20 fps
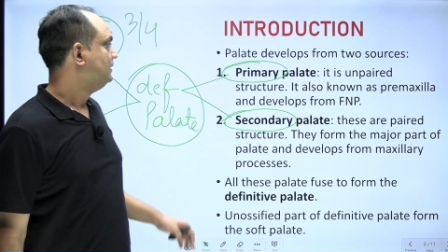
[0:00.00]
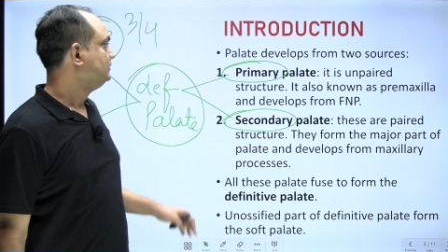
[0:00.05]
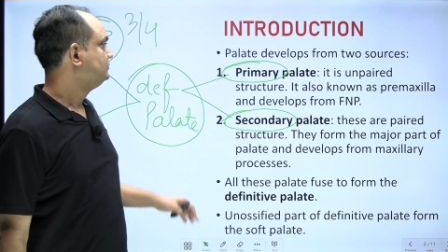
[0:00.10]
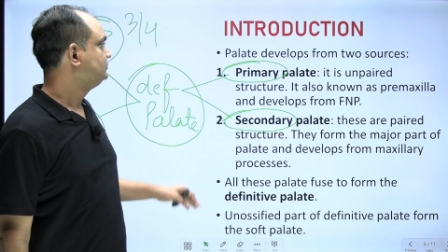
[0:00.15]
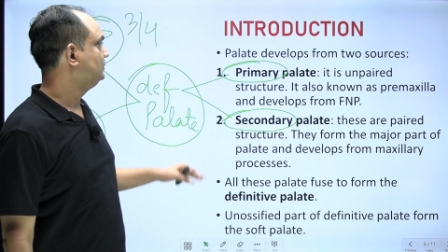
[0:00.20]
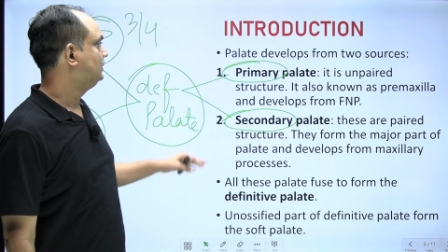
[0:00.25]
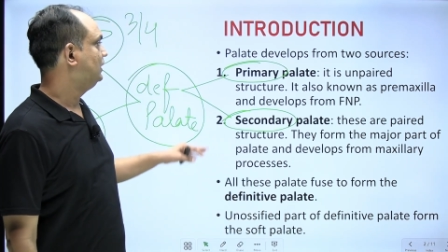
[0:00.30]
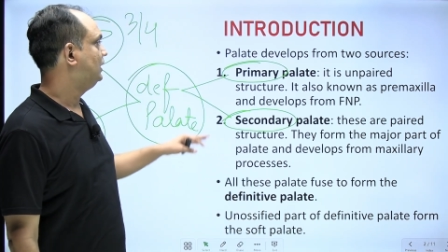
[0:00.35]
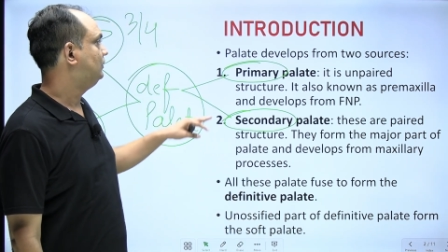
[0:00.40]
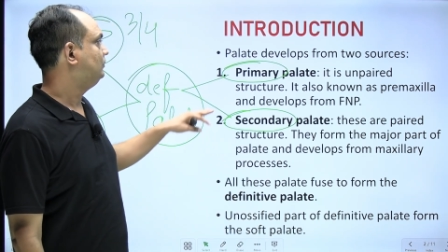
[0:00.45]

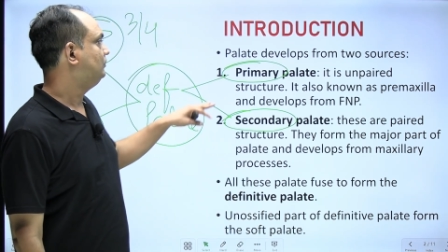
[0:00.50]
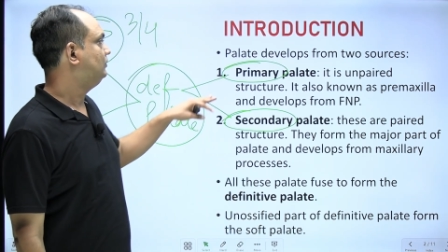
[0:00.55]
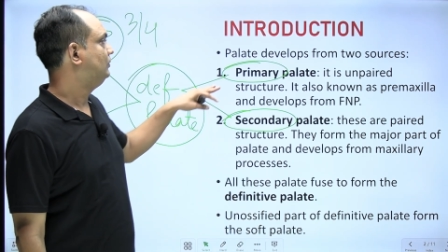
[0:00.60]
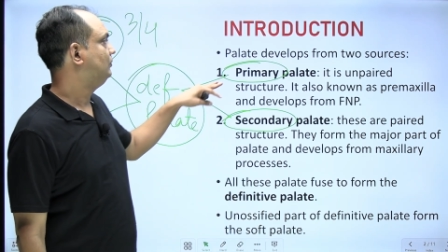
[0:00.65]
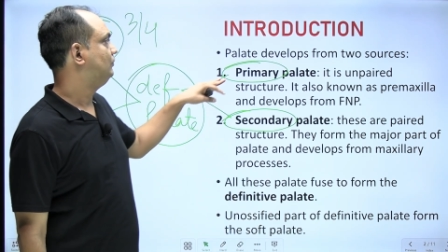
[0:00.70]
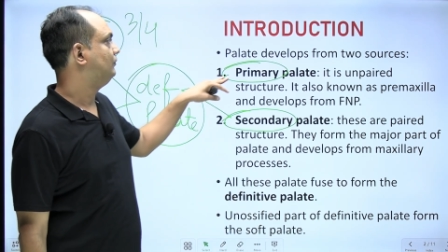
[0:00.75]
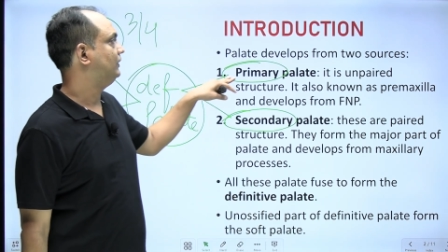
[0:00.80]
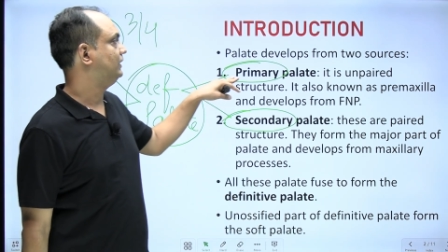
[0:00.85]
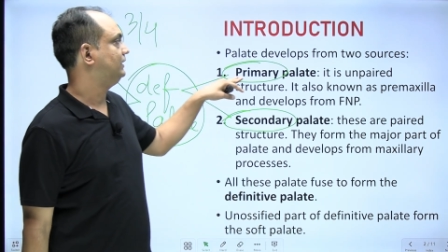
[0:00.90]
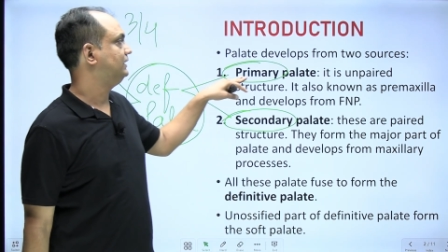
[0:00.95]
So now
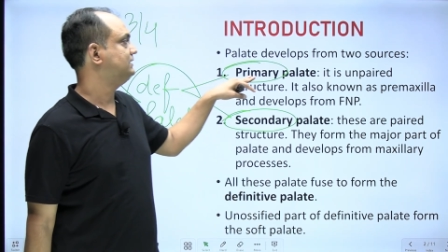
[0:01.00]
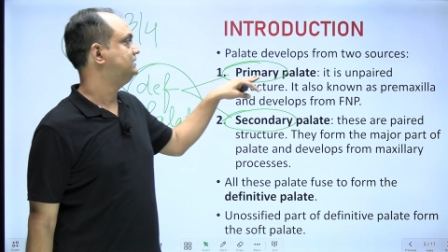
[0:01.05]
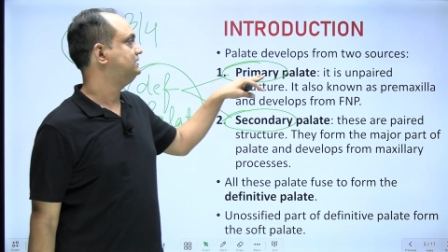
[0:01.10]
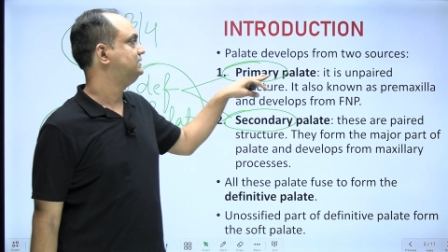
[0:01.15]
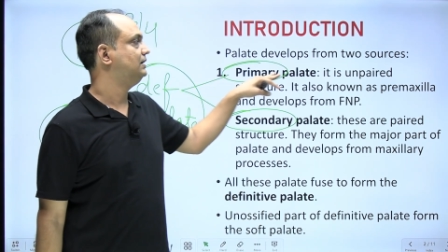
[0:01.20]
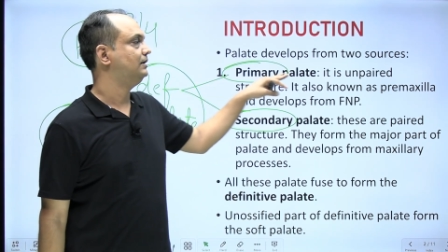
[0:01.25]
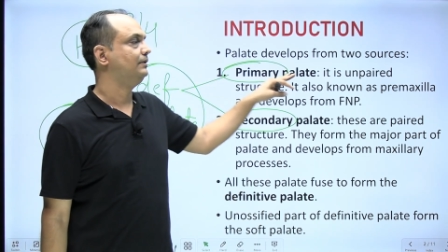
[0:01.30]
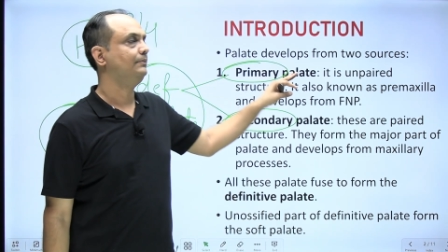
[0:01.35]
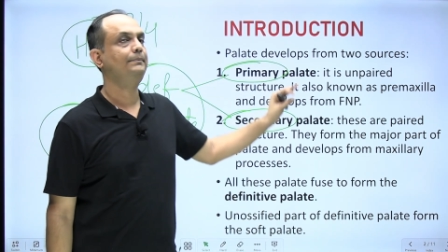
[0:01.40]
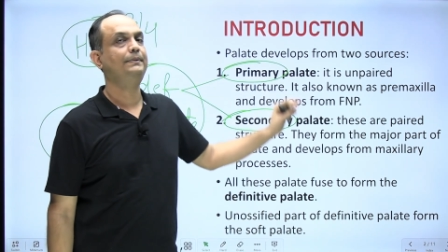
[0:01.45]
what
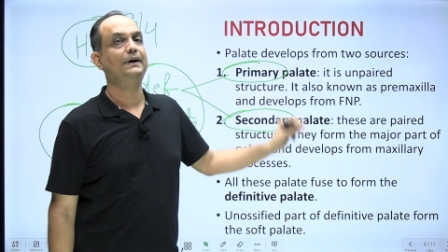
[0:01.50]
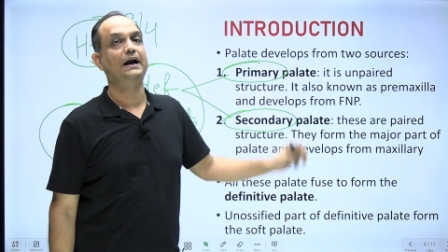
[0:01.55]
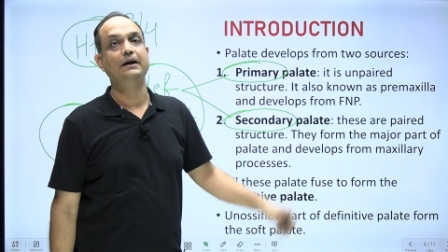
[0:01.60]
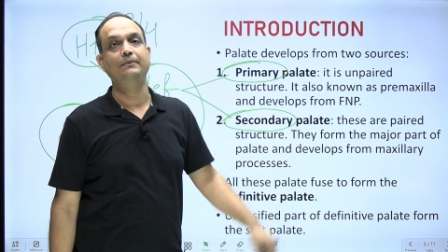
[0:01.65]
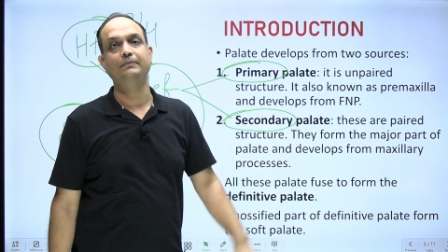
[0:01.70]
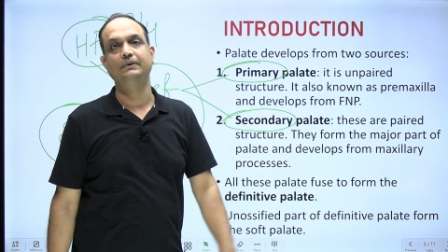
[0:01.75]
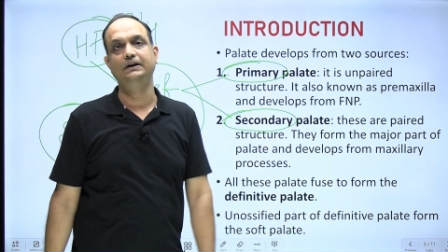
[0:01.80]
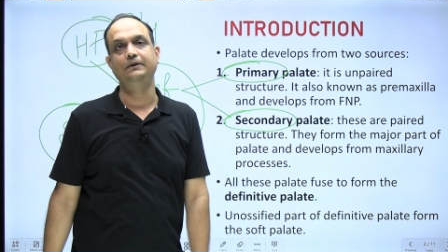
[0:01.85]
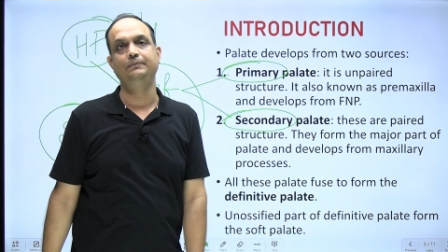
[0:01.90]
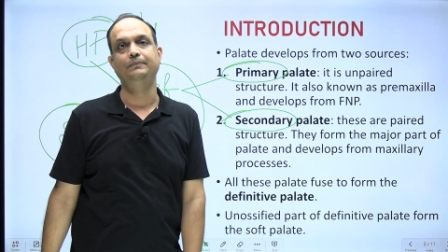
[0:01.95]
is
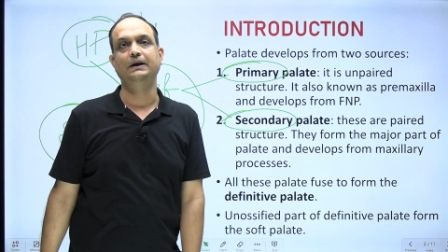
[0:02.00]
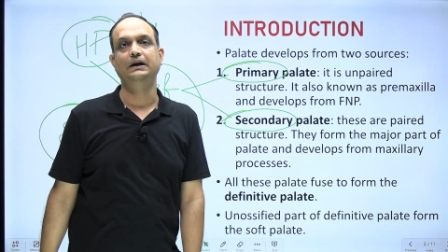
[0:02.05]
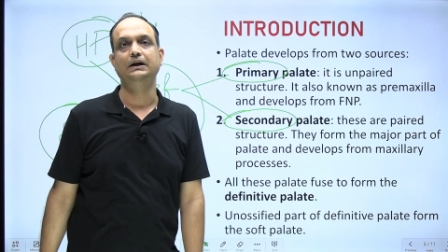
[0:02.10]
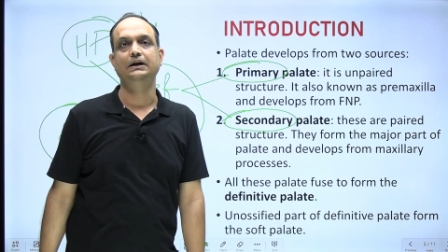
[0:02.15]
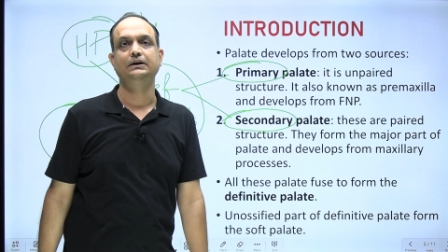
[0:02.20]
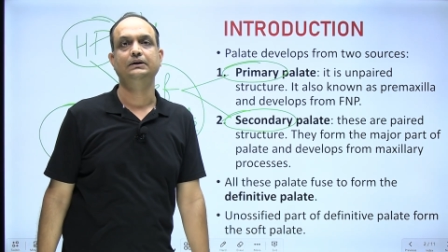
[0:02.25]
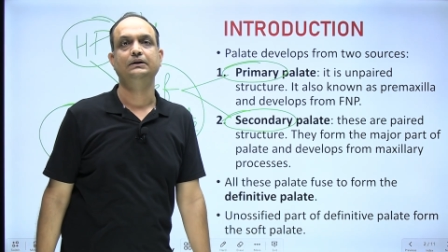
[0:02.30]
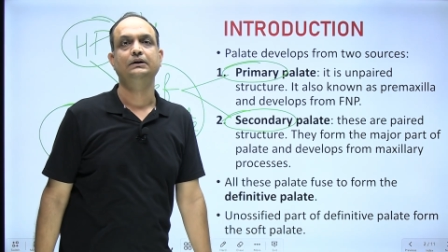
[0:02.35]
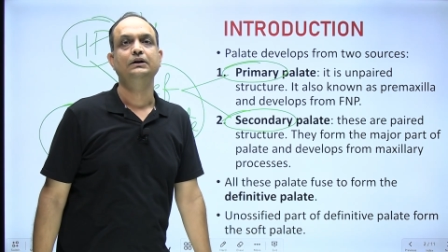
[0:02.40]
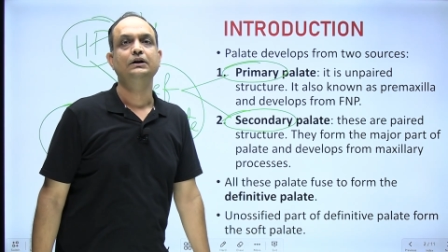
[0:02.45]
primary
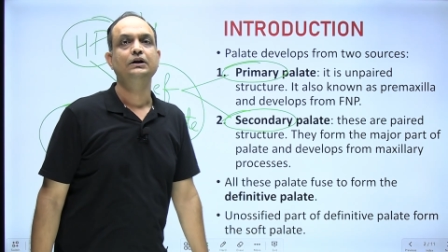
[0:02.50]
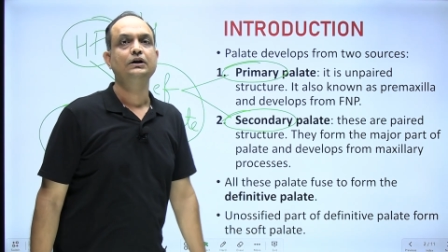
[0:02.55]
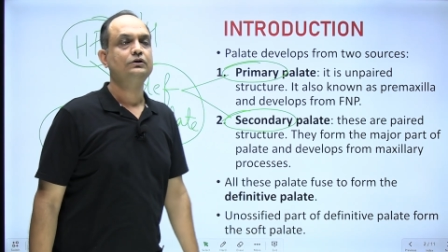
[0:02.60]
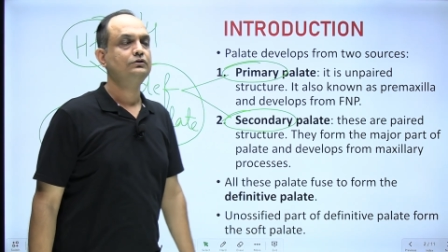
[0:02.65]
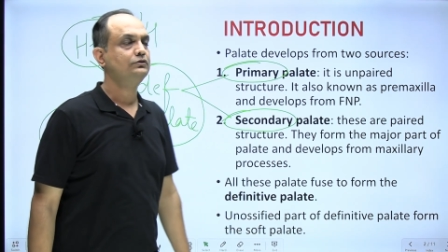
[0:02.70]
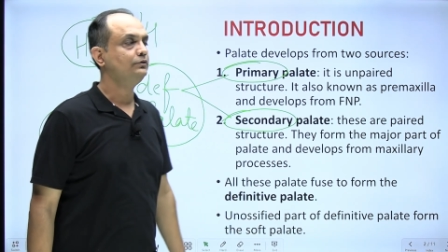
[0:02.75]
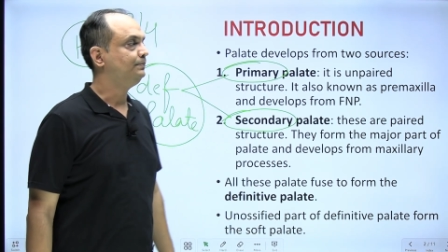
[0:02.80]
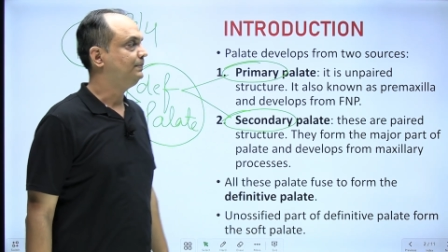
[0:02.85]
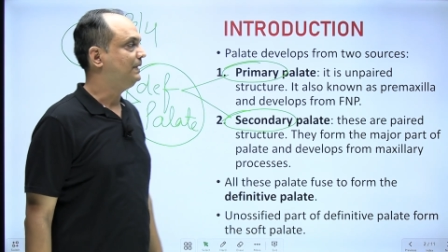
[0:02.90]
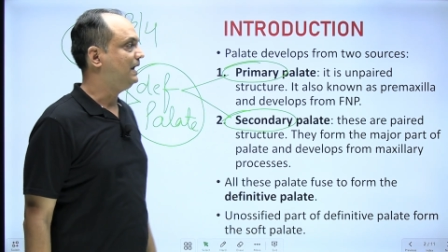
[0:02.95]
palate?
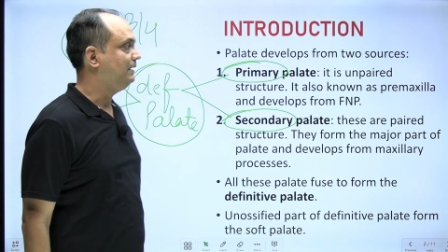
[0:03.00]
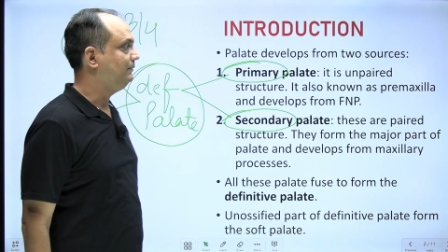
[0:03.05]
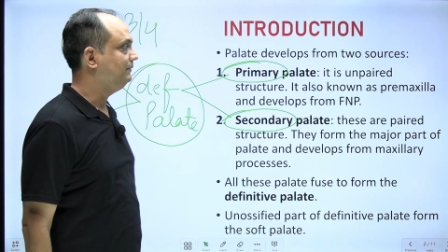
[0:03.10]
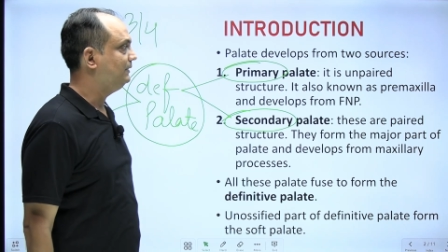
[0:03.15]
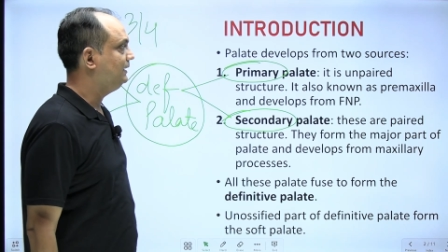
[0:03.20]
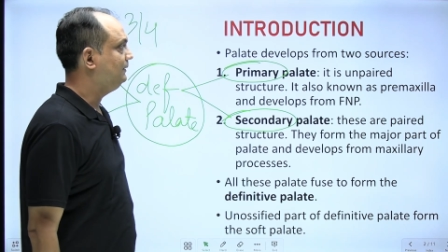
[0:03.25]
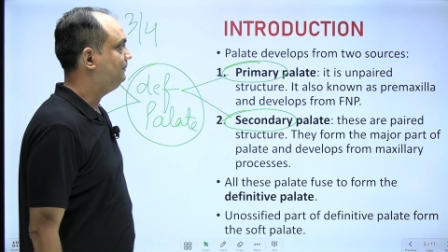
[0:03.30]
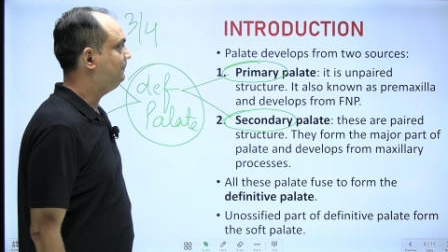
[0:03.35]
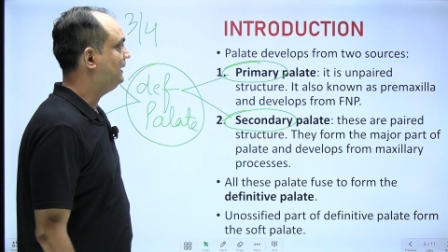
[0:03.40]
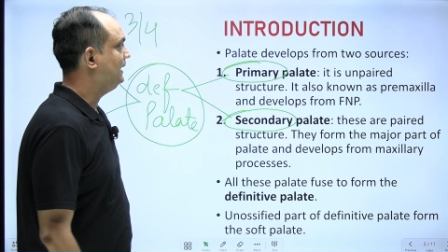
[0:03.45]
So
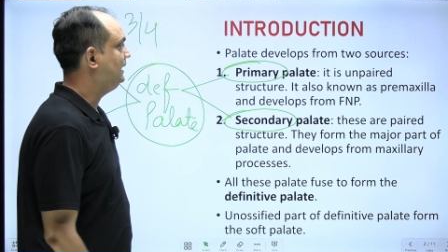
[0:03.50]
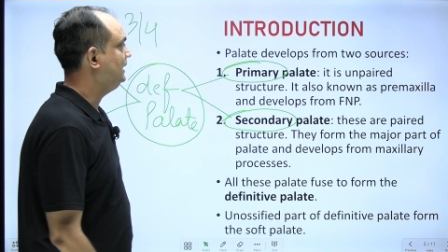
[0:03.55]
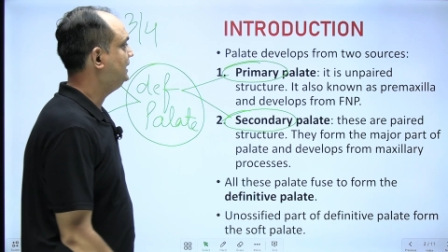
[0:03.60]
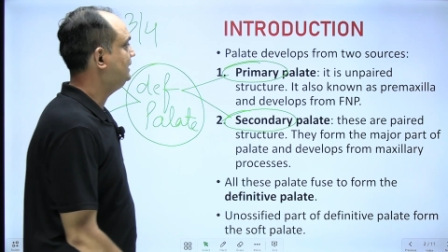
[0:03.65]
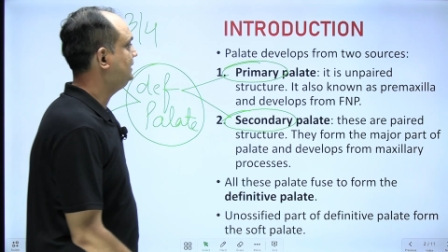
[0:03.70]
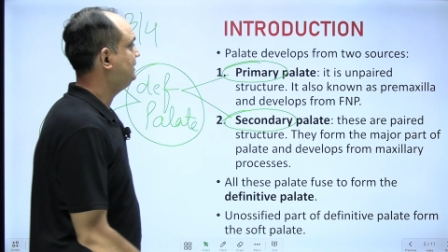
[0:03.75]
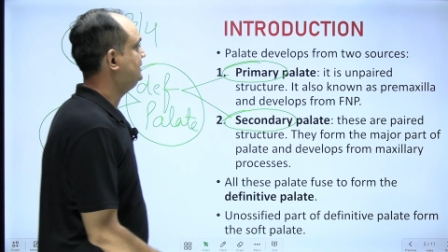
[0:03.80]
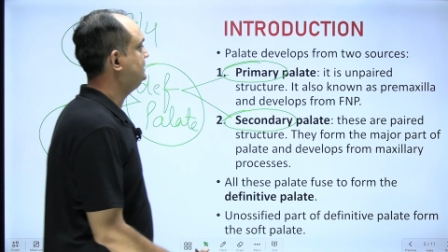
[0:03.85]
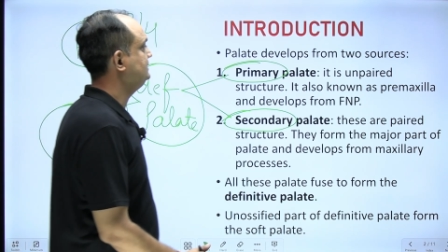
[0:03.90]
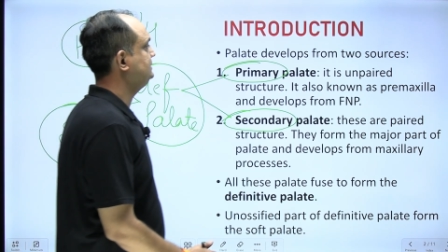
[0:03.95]
primary
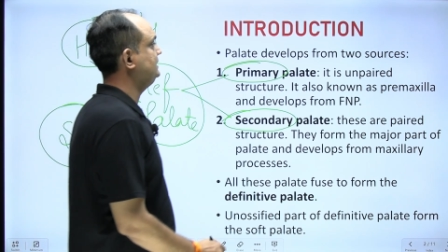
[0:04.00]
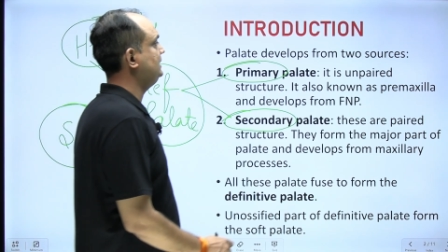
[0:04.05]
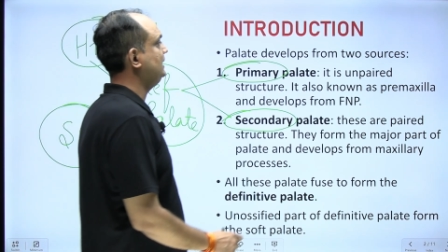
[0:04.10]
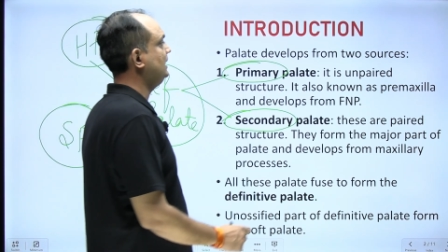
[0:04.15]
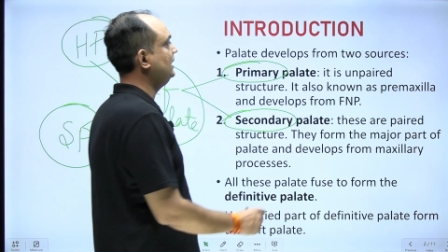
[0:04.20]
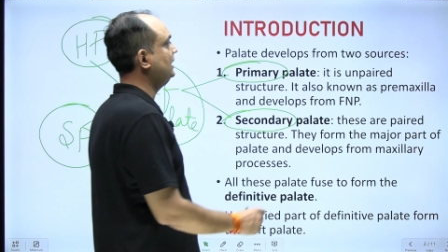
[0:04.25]
palate is a